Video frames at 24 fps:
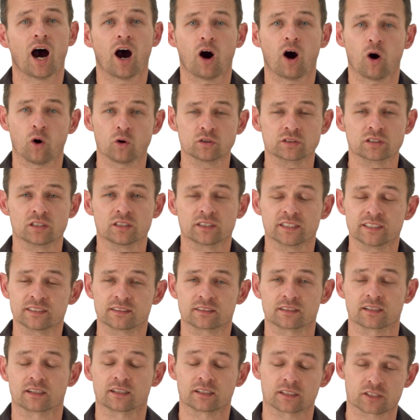are also
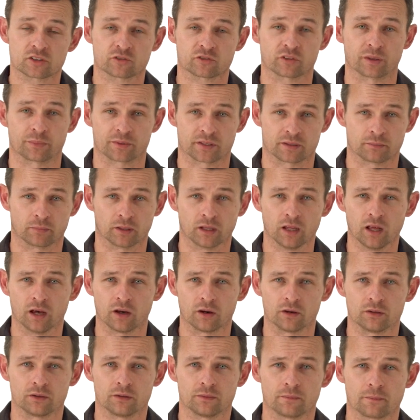listed in the description below.